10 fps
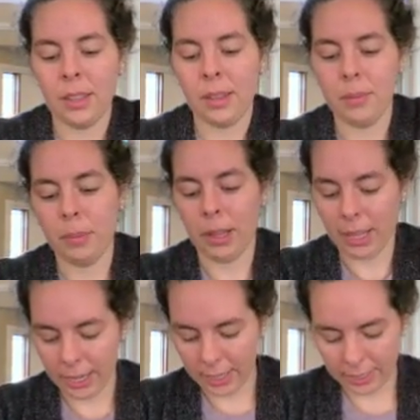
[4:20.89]
But
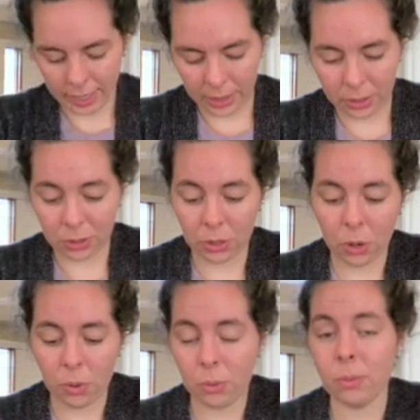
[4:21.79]
like I said, there's
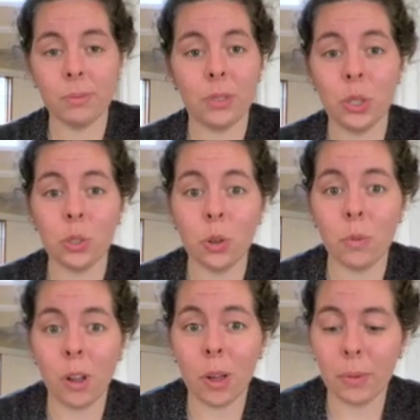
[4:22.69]
no
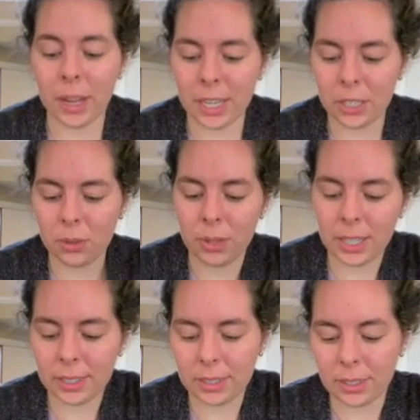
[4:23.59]
wrong way to do
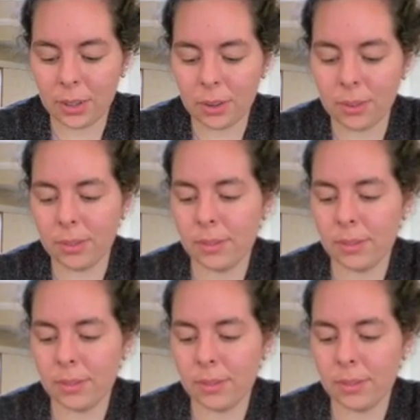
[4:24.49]
this, so